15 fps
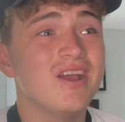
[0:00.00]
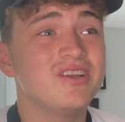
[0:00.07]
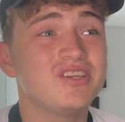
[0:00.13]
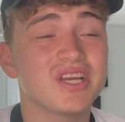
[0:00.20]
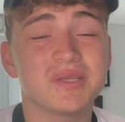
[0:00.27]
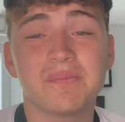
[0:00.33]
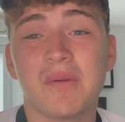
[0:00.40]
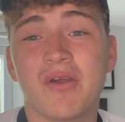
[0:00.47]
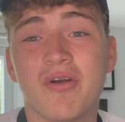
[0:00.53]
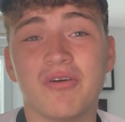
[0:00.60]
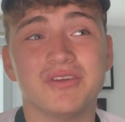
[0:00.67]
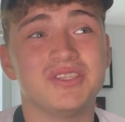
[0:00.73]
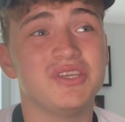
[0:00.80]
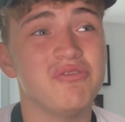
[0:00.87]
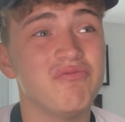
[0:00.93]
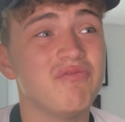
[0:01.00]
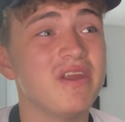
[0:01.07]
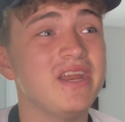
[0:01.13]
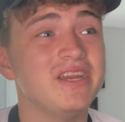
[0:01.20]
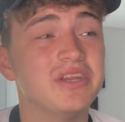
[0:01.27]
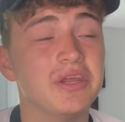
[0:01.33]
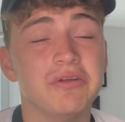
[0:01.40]
Just because you
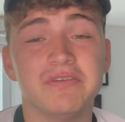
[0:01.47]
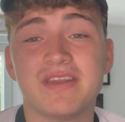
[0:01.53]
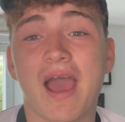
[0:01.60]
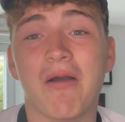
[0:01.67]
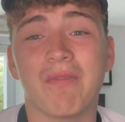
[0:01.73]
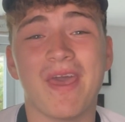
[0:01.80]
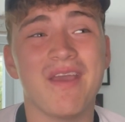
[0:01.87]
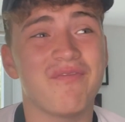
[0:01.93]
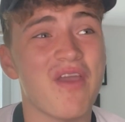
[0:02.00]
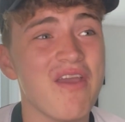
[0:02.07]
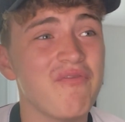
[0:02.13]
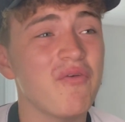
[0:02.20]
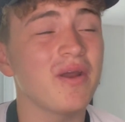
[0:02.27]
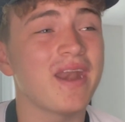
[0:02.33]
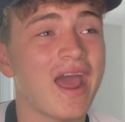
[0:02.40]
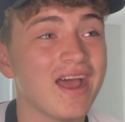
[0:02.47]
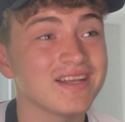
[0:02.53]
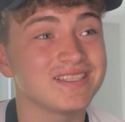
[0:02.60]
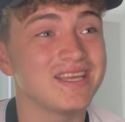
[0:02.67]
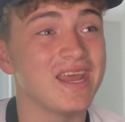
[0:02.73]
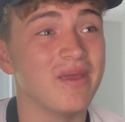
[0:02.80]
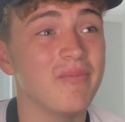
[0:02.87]
really do doubt that if everyone
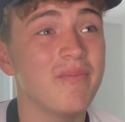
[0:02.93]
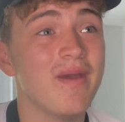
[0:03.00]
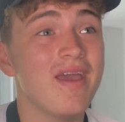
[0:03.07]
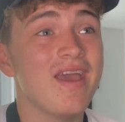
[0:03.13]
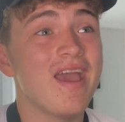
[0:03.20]
has him,